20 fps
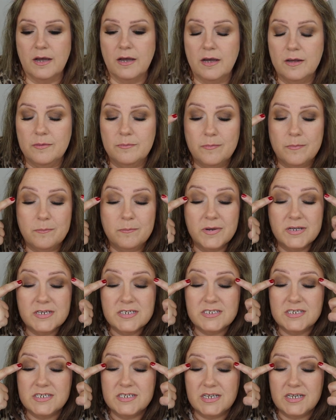um,
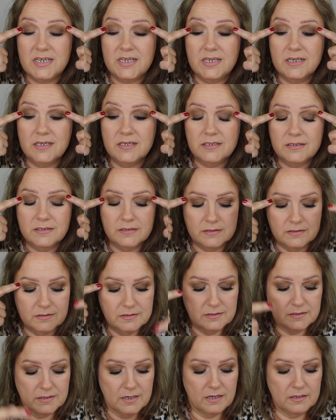mustardy
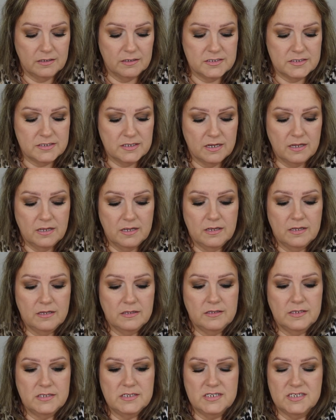colours,
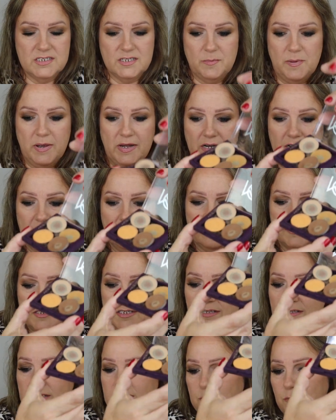this is the palette,
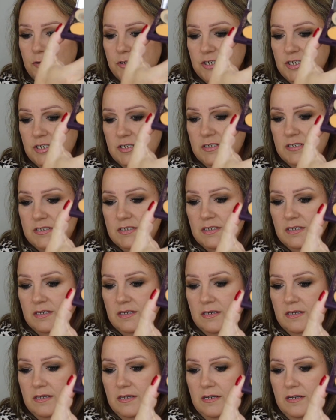done swatches,
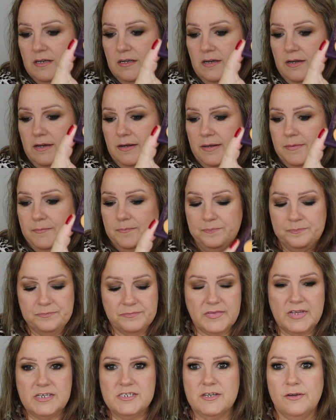um,
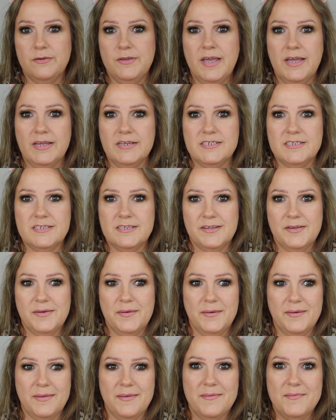so yes,
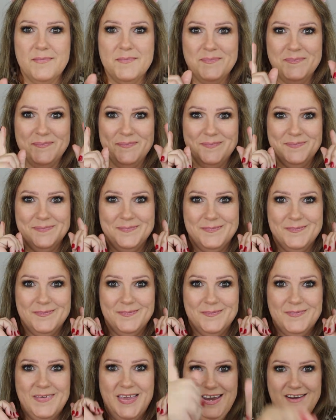
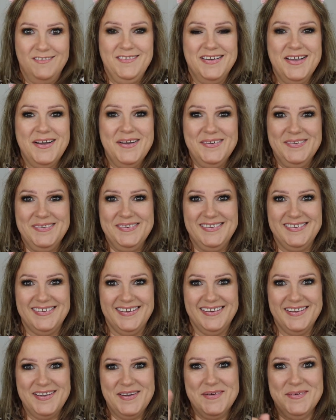here it
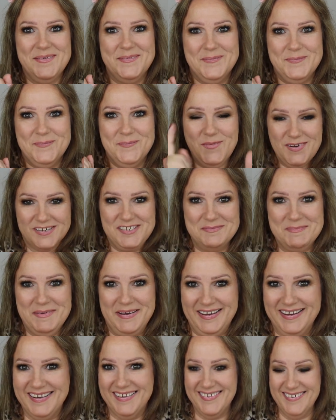goes, watch
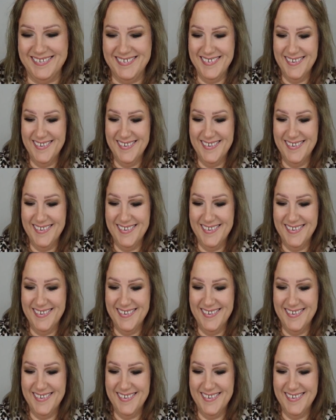me.